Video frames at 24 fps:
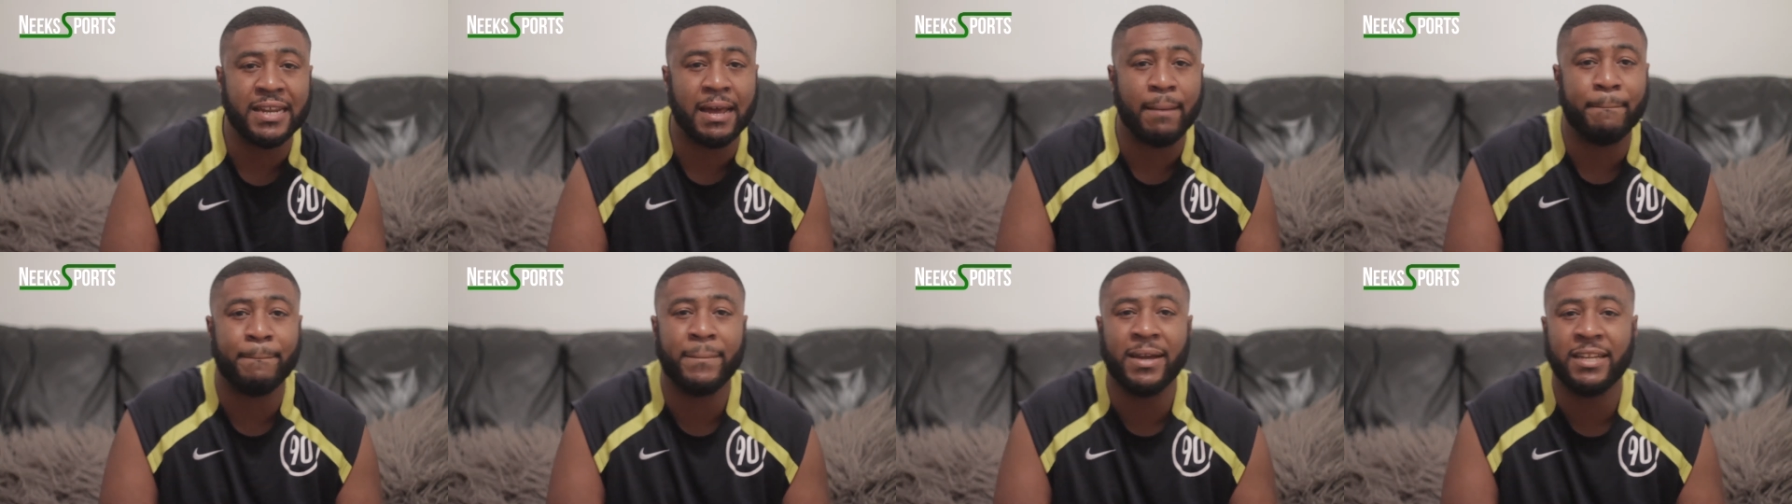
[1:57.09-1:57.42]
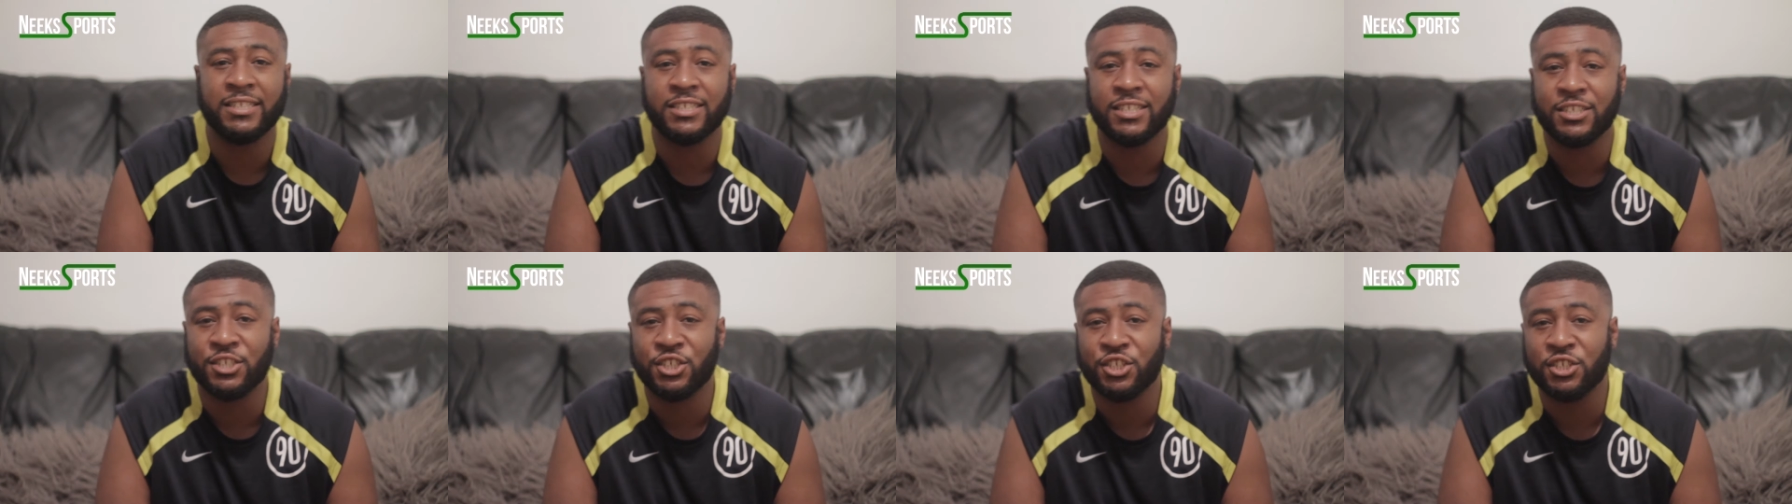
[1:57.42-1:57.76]
at
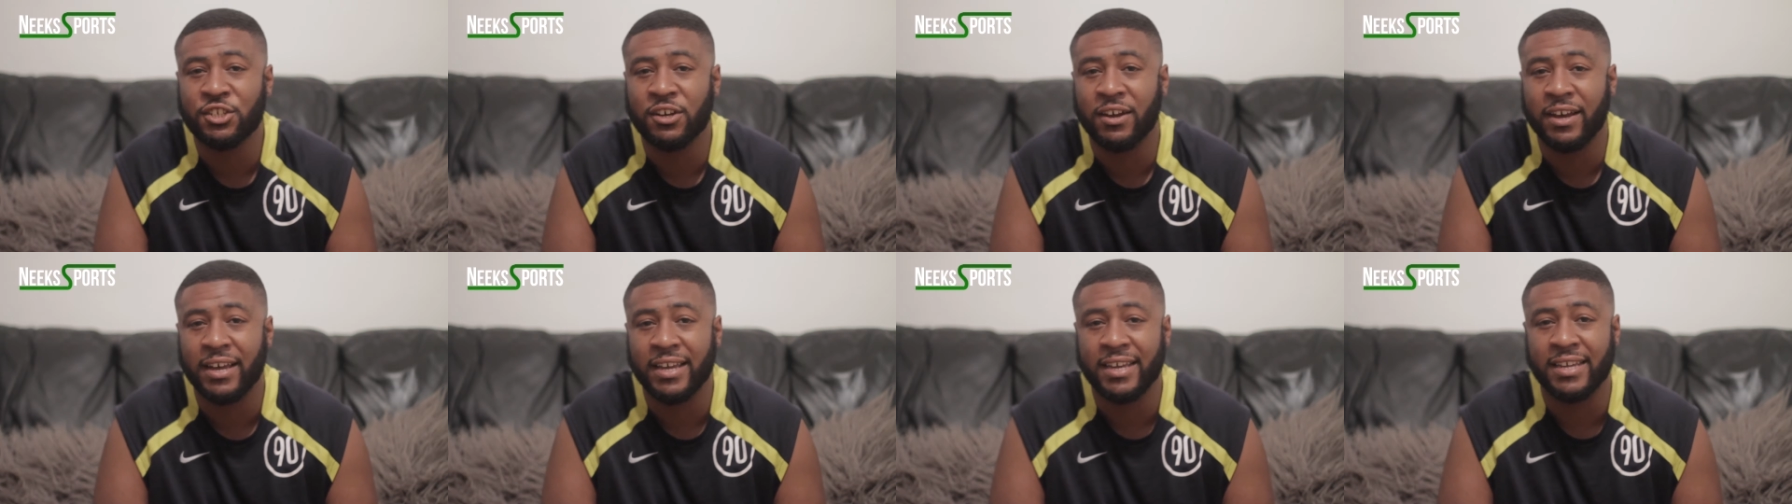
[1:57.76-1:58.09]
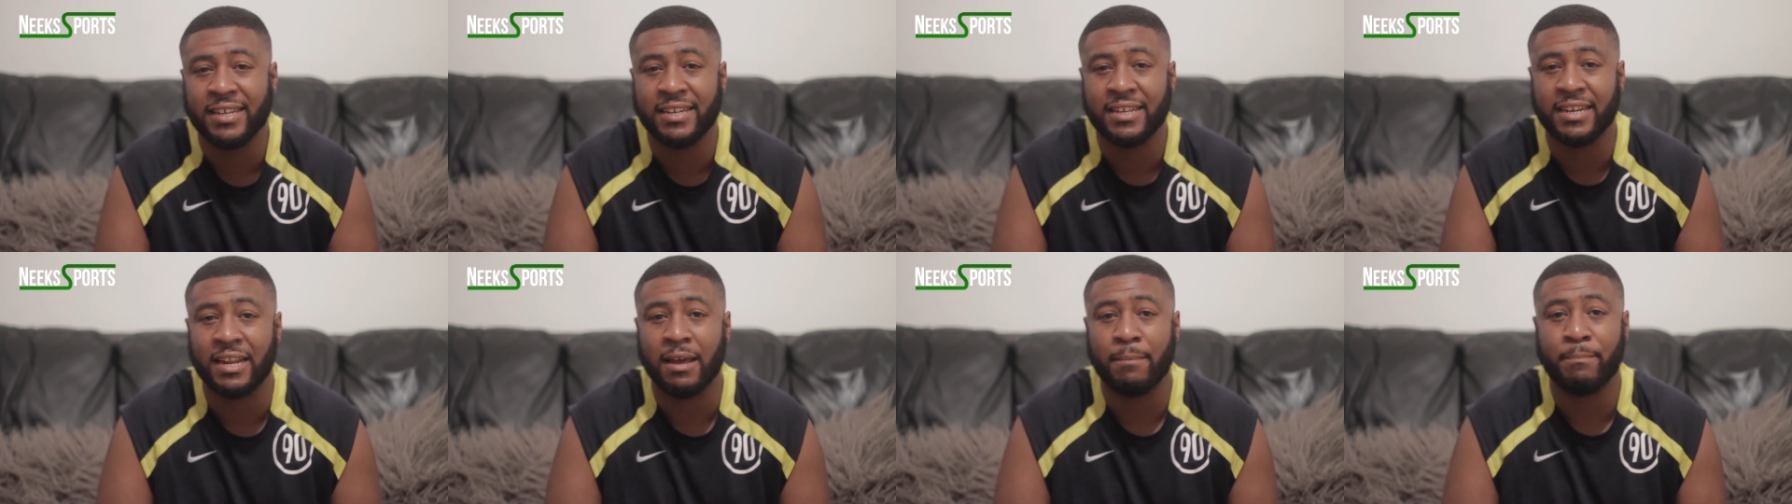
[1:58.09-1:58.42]
Manchester
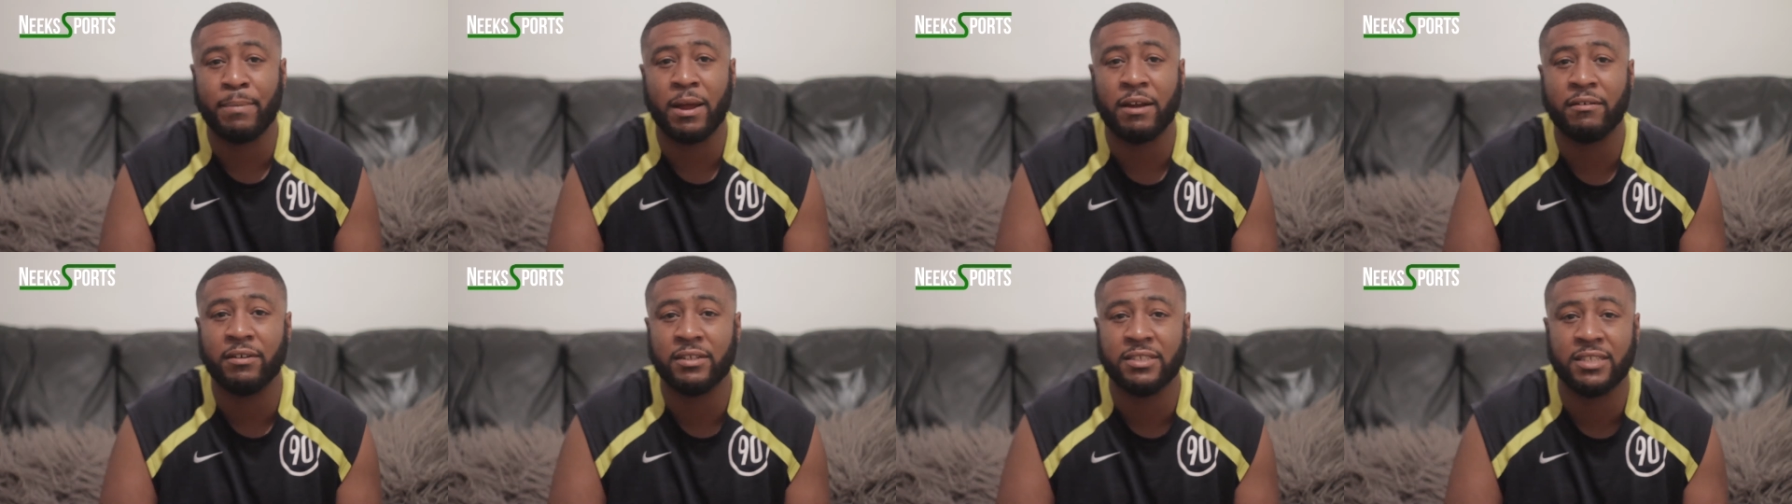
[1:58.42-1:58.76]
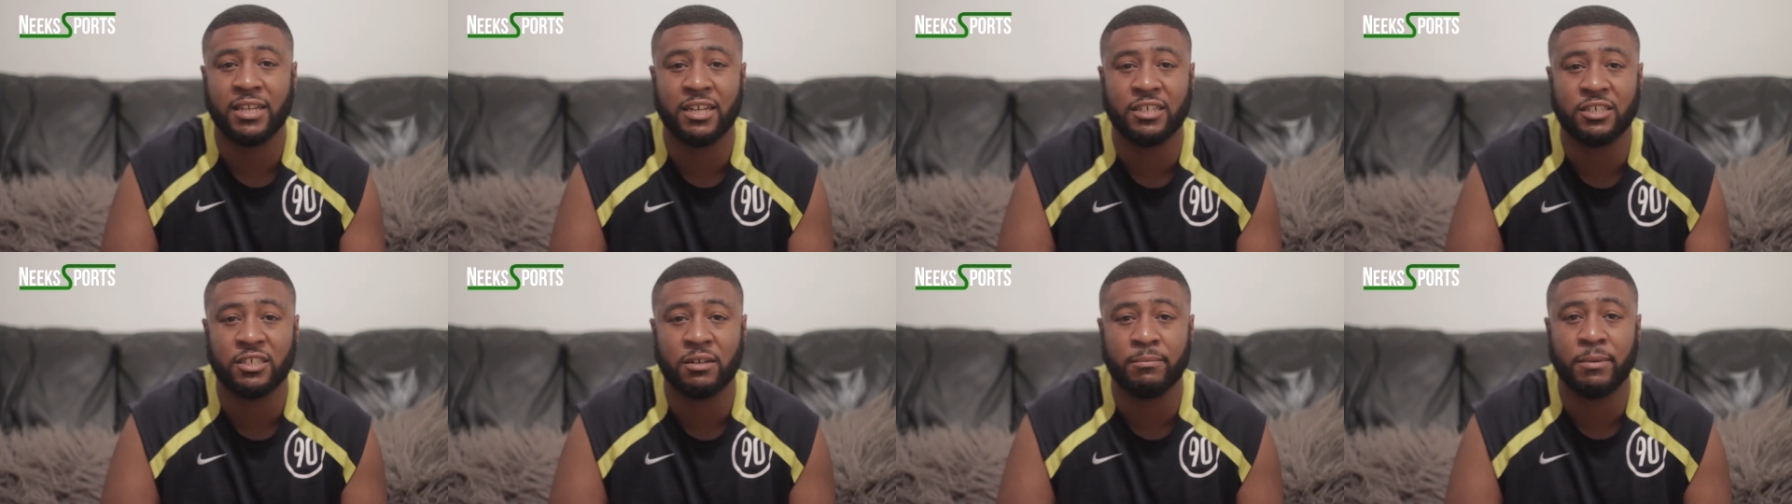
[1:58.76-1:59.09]
United, and at Paris
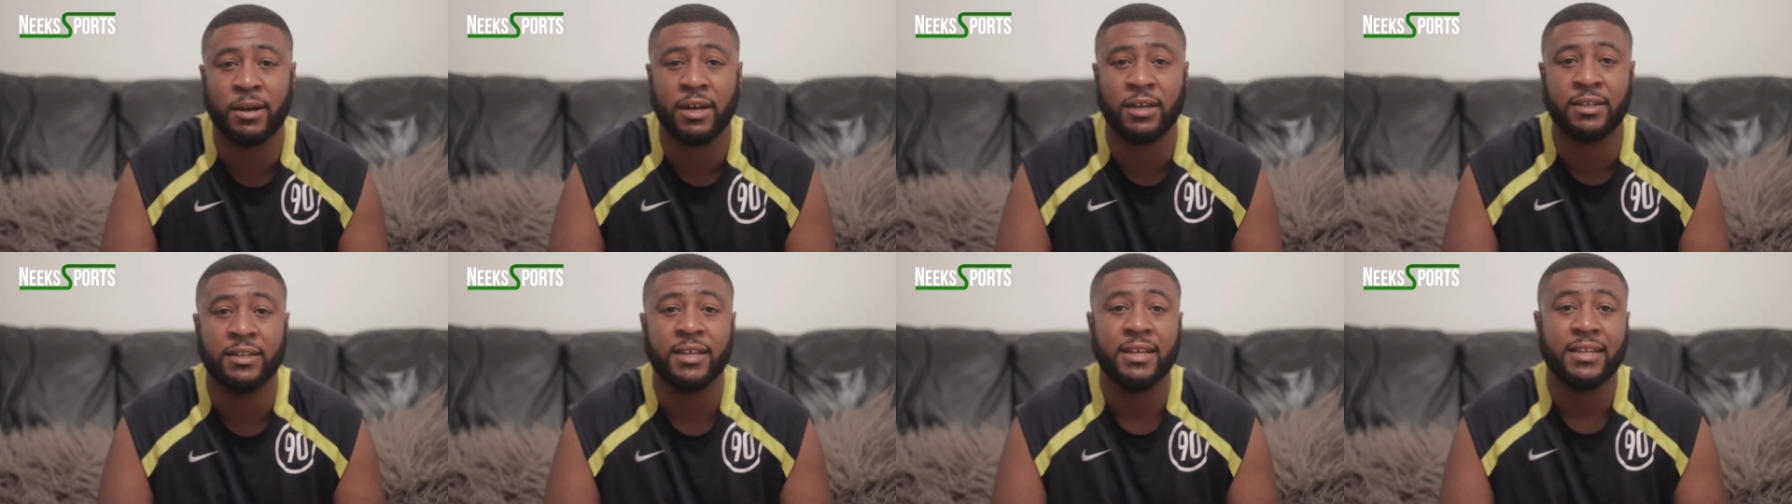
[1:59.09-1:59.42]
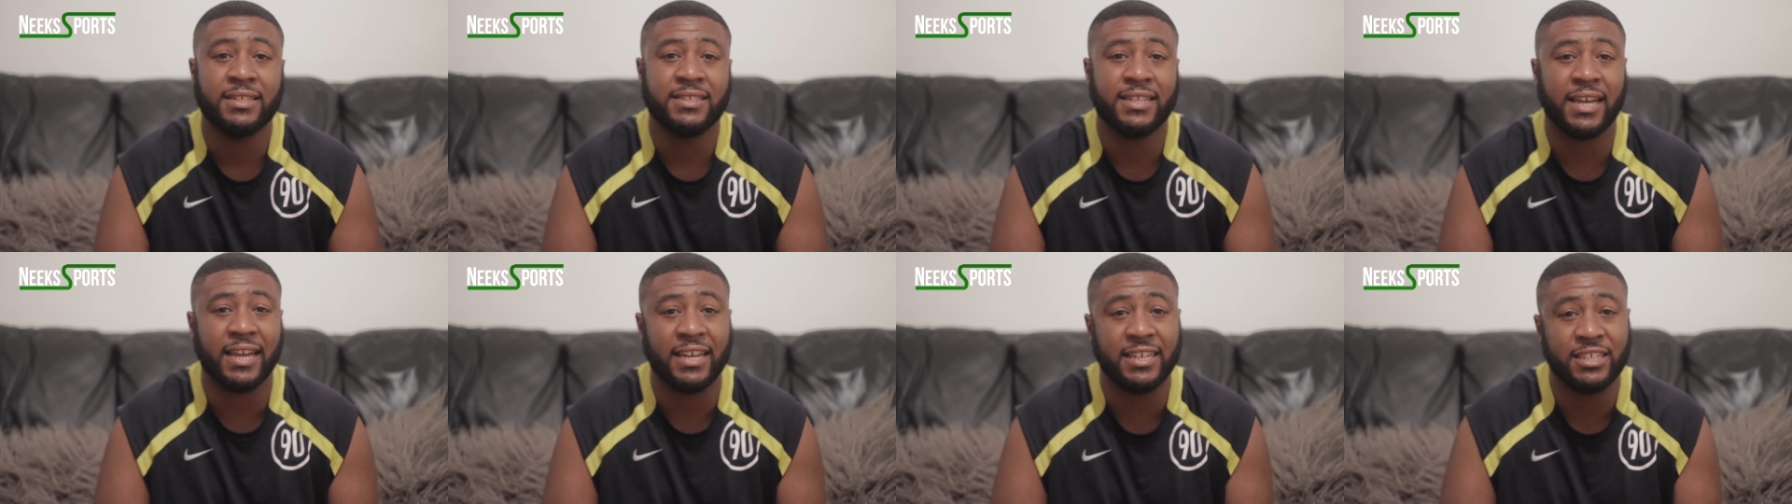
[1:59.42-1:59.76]
Saint Germain
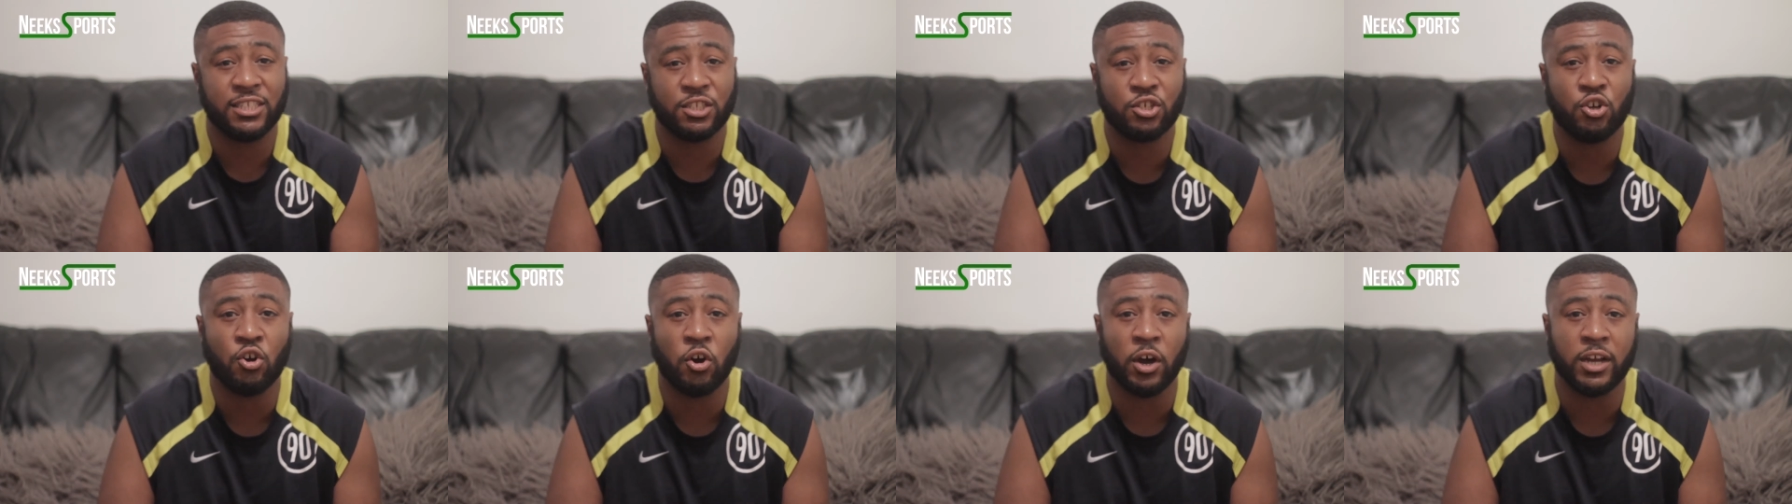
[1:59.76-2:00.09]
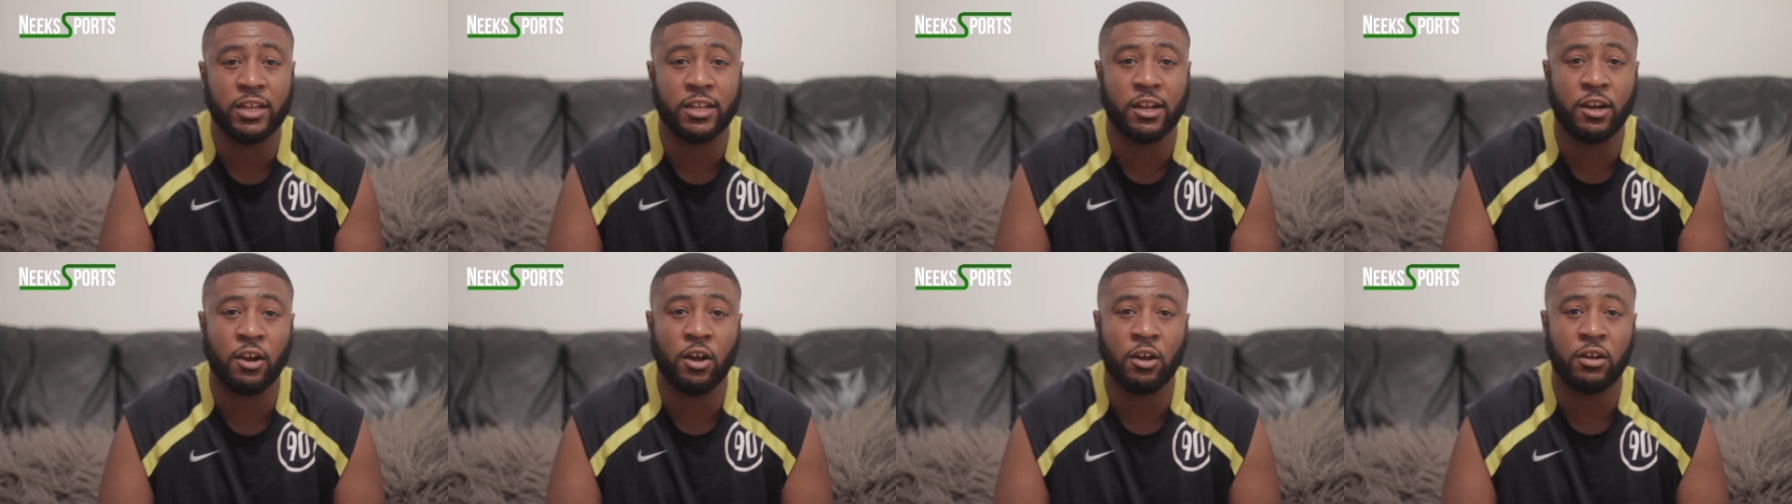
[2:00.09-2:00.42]
that he's
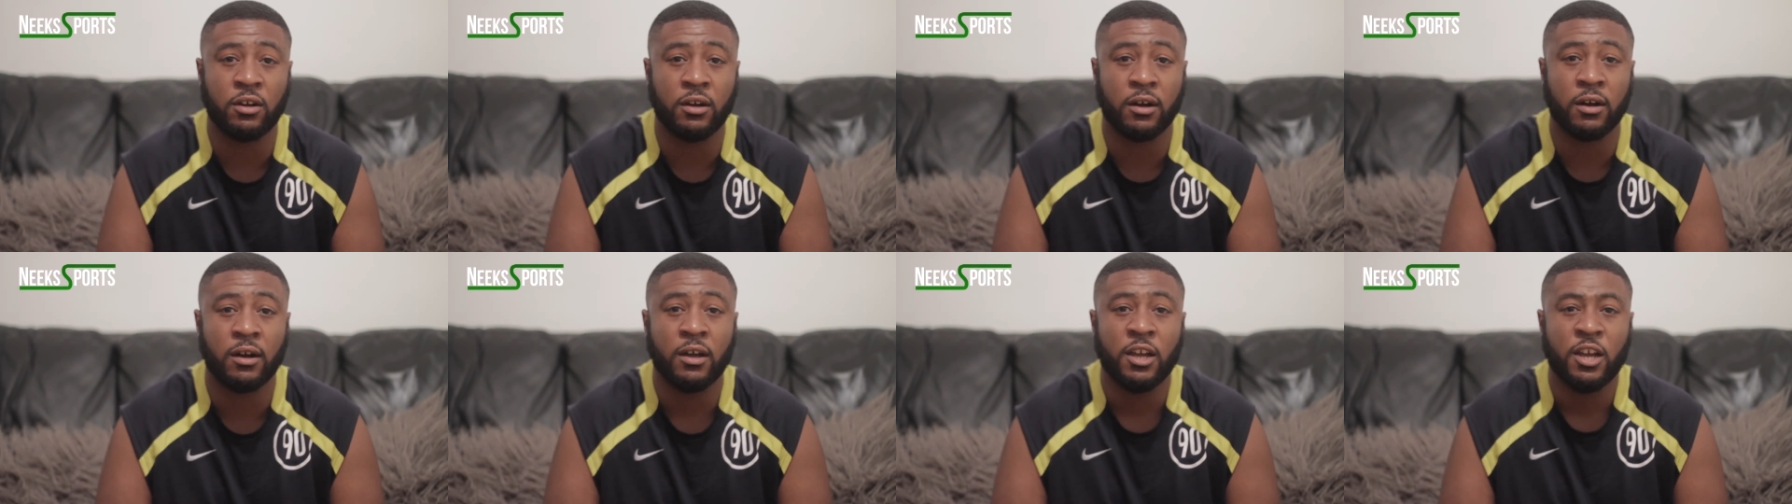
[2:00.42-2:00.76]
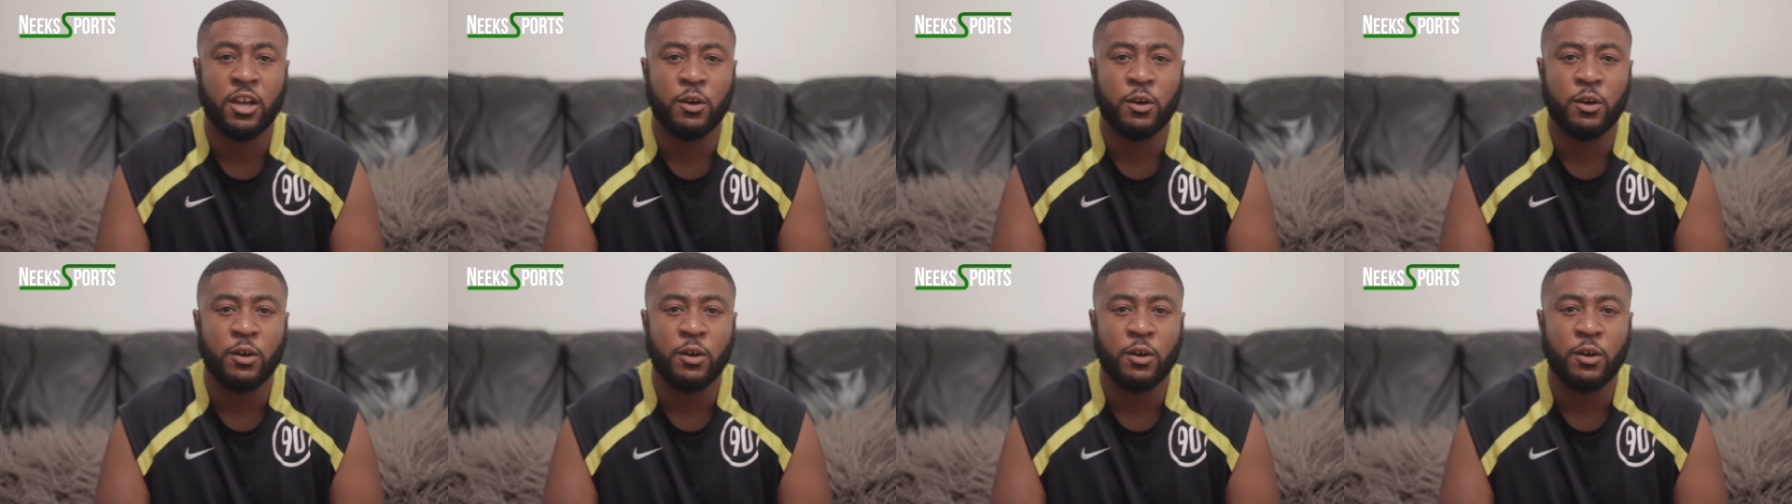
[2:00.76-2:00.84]
got in the locker.